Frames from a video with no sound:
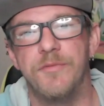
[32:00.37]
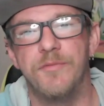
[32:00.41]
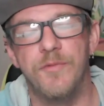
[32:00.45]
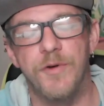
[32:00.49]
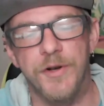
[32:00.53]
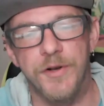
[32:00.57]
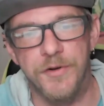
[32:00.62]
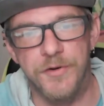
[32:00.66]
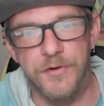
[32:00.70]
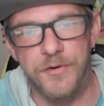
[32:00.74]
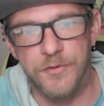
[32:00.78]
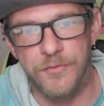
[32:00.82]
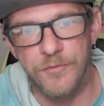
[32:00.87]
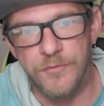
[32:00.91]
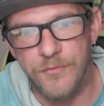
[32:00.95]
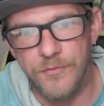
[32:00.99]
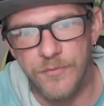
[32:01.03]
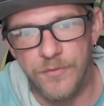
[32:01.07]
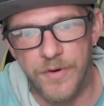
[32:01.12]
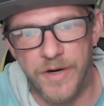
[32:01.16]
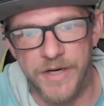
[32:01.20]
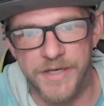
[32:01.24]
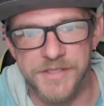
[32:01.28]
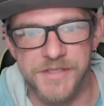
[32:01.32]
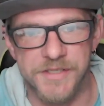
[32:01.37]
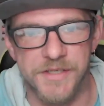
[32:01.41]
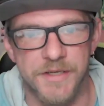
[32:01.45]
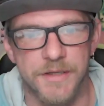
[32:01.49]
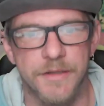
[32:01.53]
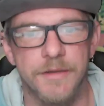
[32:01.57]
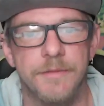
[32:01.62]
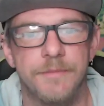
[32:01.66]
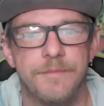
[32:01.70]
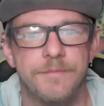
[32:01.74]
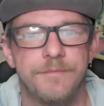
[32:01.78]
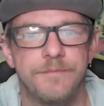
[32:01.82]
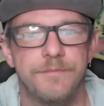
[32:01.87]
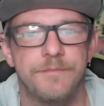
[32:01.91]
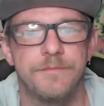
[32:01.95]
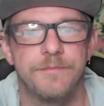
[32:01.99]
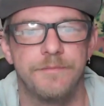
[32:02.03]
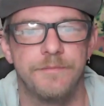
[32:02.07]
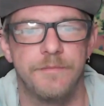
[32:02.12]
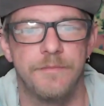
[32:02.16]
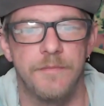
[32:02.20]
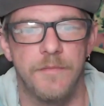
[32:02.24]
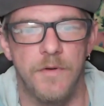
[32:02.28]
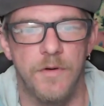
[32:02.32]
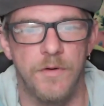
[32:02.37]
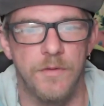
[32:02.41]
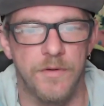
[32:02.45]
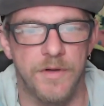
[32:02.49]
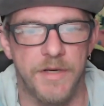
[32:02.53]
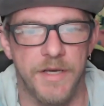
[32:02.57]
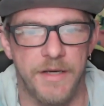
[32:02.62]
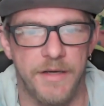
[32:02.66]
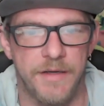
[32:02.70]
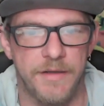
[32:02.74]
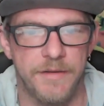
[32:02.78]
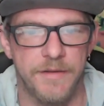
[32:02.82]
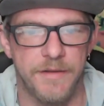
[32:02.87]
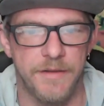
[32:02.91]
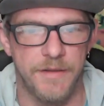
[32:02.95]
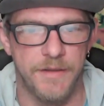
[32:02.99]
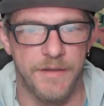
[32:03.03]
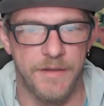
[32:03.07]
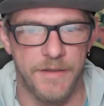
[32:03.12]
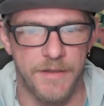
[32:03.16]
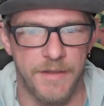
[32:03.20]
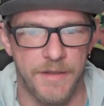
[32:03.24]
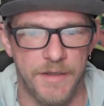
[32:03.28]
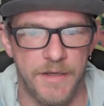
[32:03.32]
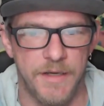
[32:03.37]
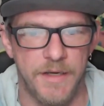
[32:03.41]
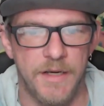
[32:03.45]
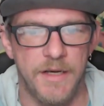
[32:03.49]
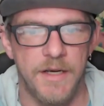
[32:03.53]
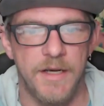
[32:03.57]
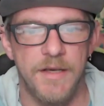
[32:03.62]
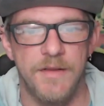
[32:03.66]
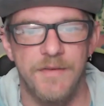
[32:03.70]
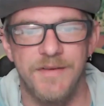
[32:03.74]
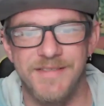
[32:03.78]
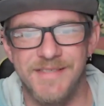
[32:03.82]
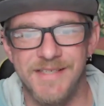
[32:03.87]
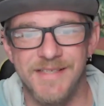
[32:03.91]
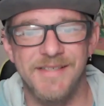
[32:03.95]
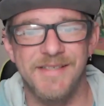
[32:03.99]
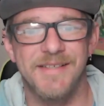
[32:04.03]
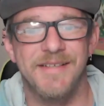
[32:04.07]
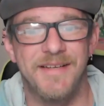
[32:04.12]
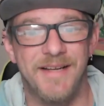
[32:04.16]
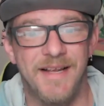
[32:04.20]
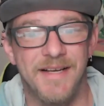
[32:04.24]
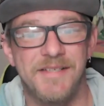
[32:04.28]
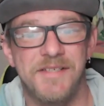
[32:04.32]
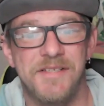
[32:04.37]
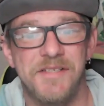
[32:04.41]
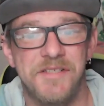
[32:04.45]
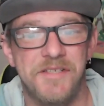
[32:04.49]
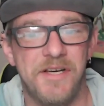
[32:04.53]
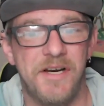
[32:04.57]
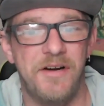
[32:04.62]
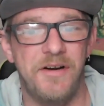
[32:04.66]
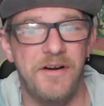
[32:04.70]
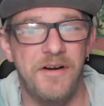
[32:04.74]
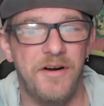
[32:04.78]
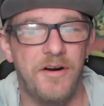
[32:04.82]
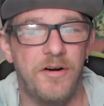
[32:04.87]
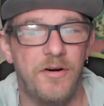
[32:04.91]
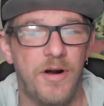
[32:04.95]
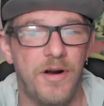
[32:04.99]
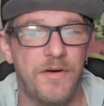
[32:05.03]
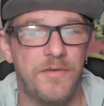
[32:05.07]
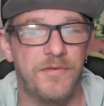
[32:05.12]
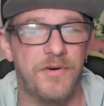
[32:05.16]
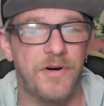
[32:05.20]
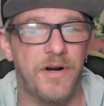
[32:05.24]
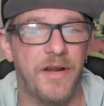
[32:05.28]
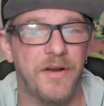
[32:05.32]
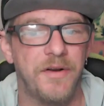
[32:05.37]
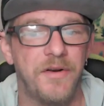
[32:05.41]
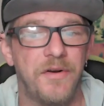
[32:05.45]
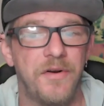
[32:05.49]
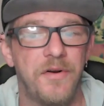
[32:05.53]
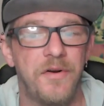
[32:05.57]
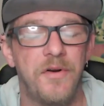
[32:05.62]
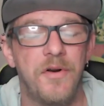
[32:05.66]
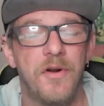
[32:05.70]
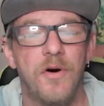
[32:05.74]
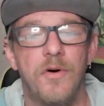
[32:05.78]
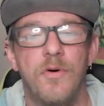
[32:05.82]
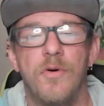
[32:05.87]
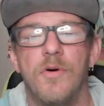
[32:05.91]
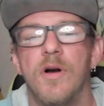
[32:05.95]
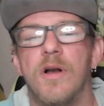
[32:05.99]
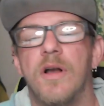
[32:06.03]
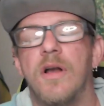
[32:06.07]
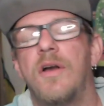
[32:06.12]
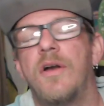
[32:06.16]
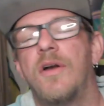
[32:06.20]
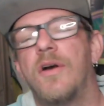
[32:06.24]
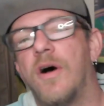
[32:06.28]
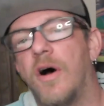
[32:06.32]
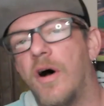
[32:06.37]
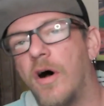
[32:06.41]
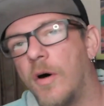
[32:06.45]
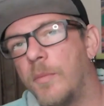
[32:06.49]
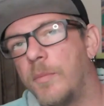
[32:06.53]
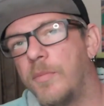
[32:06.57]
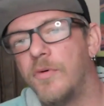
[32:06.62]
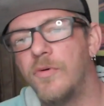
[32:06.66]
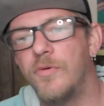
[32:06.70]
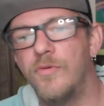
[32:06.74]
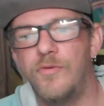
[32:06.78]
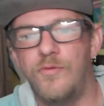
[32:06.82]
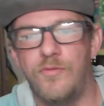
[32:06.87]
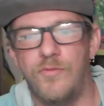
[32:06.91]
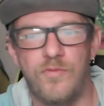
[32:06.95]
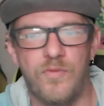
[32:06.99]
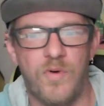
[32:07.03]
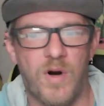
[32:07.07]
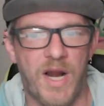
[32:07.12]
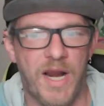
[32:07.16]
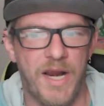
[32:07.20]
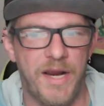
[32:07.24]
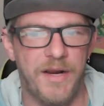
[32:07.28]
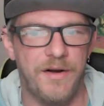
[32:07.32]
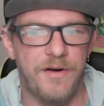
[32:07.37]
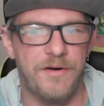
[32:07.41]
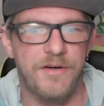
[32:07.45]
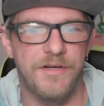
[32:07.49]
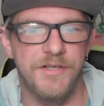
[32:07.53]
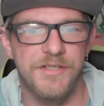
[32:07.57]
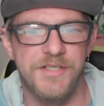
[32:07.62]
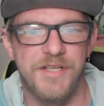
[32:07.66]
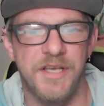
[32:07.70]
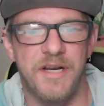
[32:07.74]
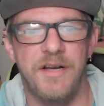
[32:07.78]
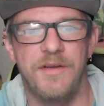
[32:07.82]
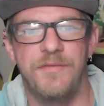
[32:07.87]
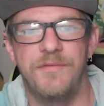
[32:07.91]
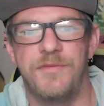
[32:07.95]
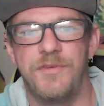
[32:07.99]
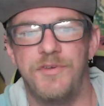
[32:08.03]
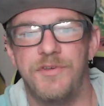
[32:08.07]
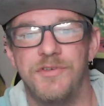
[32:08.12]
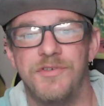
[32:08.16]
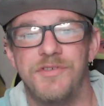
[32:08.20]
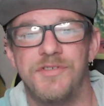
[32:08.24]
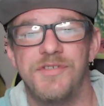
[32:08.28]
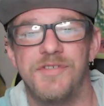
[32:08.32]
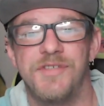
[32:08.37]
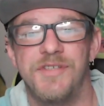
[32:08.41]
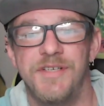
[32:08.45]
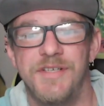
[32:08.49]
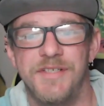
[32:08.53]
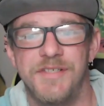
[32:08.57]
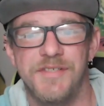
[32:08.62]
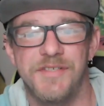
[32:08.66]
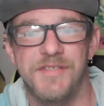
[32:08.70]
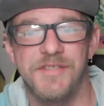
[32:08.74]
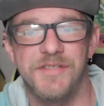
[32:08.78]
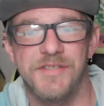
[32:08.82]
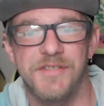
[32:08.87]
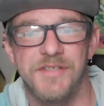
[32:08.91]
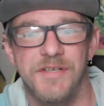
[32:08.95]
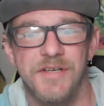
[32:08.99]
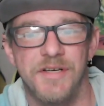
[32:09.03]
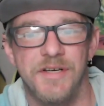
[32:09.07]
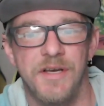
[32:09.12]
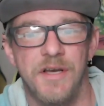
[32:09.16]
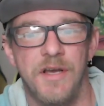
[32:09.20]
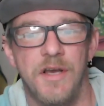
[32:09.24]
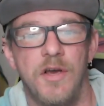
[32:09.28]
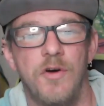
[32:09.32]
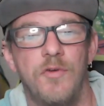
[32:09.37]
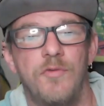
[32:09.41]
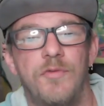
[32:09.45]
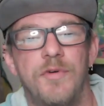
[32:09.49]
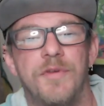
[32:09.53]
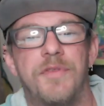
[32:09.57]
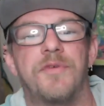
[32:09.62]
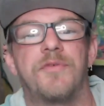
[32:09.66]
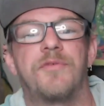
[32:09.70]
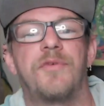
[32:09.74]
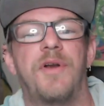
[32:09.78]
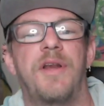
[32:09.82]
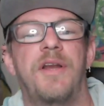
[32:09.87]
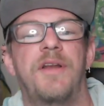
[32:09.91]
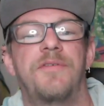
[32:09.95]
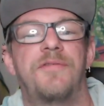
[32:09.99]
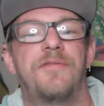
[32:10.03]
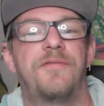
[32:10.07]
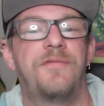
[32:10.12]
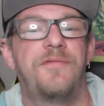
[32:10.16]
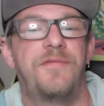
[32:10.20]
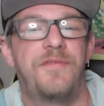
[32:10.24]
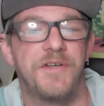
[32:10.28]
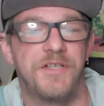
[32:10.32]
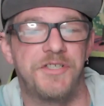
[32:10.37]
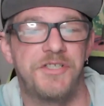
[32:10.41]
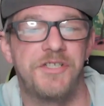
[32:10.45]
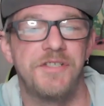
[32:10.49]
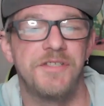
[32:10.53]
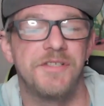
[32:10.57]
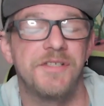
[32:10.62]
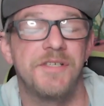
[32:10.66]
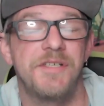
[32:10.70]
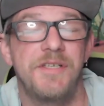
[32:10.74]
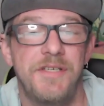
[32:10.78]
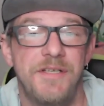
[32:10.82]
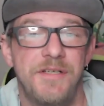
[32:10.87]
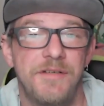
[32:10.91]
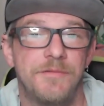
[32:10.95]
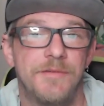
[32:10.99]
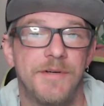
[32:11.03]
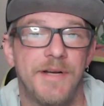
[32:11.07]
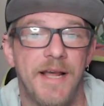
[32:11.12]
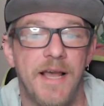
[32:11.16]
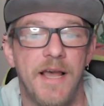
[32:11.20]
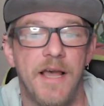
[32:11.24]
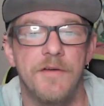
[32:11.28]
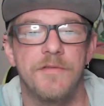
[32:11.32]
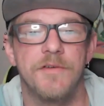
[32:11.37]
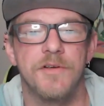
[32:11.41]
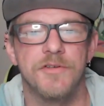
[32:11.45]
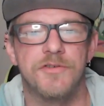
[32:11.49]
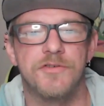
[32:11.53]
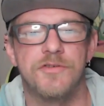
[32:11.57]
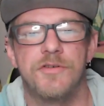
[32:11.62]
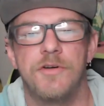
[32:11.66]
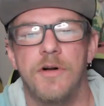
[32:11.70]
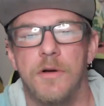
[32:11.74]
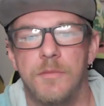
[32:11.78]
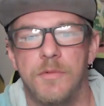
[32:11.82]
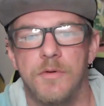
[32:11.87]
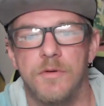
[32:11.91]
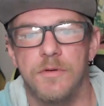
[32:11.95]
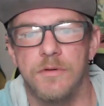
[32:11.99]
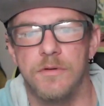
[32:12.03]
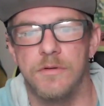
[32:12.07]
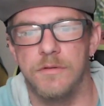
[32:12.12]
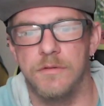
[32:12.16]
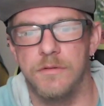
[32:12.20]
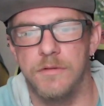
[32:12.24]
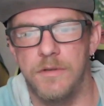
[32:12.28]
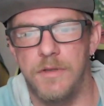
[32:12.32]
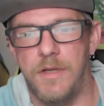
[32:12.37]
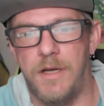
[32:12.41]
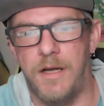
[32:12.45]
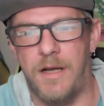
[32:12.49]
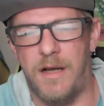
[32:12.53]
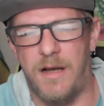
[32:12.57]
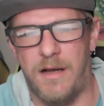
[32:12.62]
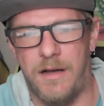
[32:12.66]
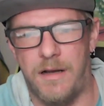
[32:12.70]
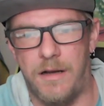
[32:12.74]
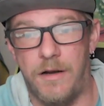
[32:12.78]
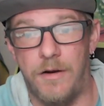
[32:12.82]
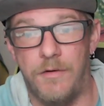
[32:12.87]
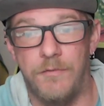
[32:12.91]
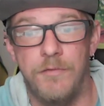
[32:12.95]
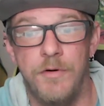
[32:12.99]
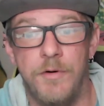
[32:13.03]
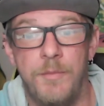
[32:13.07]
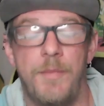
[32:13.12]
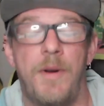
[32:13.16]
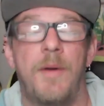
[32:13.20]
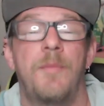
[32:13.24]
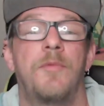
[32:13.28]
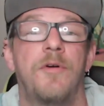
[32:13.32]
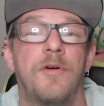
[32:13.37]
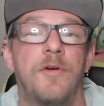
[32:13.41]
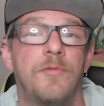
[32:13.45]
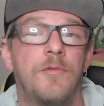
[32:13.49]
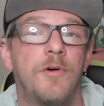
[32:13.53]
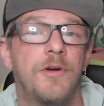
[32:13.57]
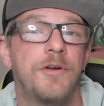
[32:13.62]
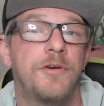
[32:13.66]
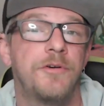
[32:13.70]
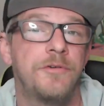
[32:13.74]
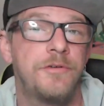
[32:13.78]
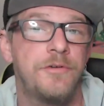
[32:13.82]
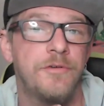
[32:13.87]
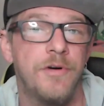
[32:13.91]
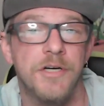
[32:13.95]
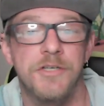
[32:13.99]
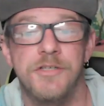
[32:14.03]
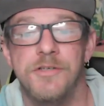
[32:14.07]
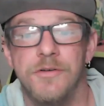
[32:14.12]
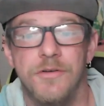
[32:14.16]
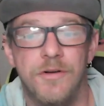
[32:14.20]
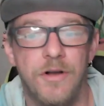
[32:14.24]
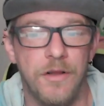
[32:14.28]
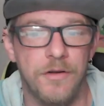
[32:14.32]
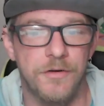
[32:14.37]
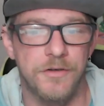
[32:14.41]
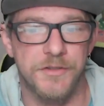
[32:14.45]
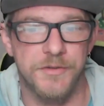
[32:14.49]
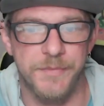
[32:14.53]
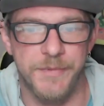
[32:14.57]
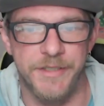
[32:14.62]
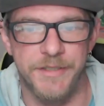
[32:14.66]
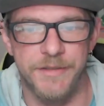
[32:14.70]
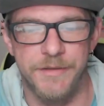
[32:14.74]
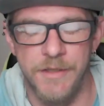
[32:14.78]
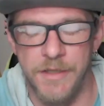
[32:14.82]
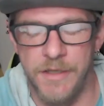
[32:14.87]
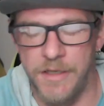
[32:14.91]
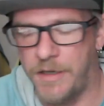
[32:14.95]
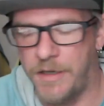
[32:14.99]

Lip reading: when you're racing. Okay. This isn't necessary. However, I know a couple riders that have used this with great efficiency when having trouble remembering what your directional colors mean.